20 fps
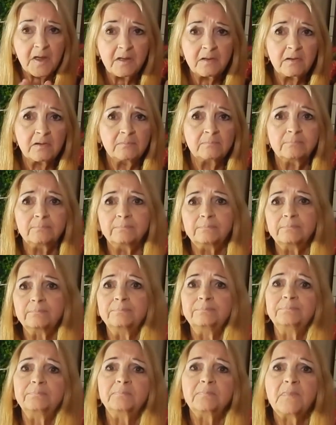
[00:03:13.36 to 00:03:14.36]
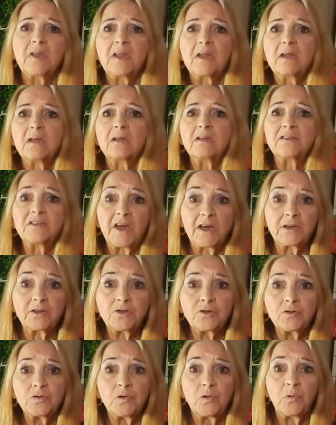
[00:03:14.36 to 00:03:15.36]
Um,
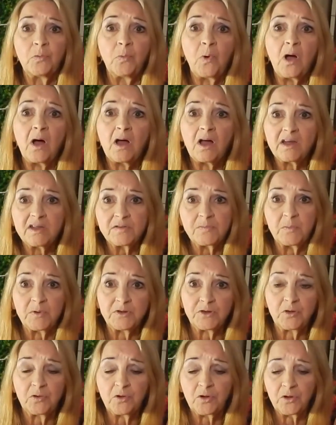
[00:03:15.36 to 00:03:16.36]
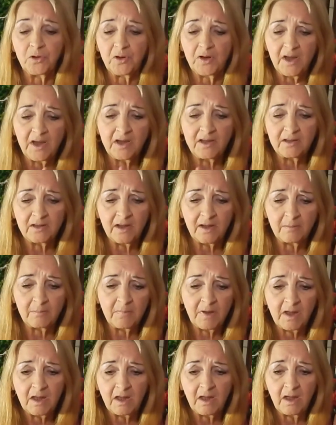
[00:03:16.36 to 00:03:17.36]
texture wise, when you're cooking
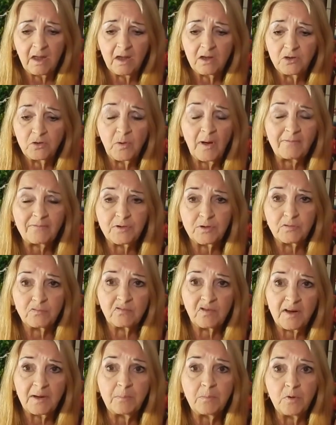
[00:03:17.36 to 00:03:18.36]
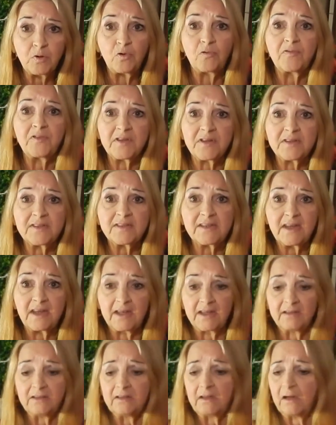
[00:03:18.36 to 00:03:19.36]
them, you have to remove the
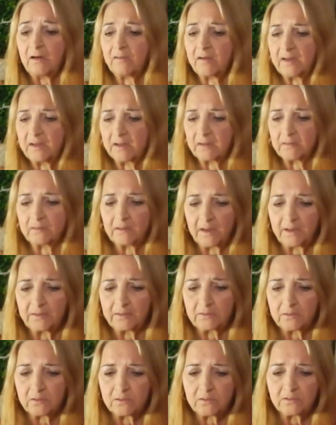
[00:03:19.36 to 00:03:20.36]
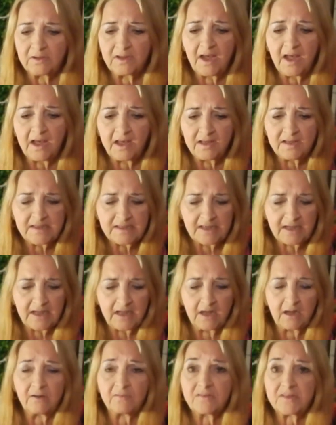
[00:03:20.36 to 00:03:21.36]
skin. They're in a little
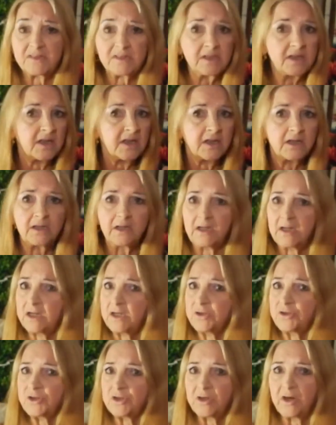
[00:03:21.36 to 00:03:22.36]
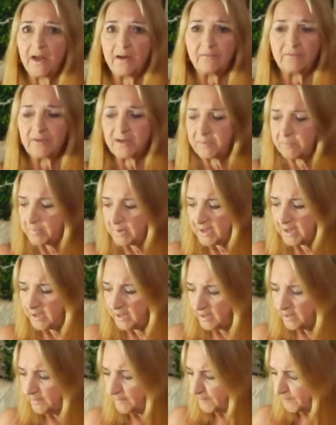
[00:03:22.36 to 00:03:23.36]
casing of skin, each and every
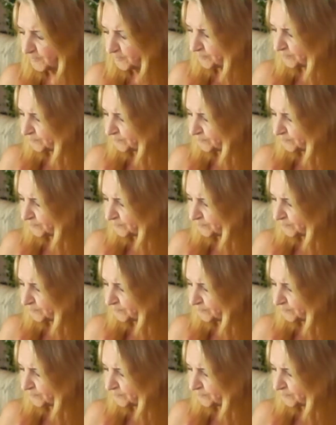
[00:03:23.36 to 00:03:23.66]
bean.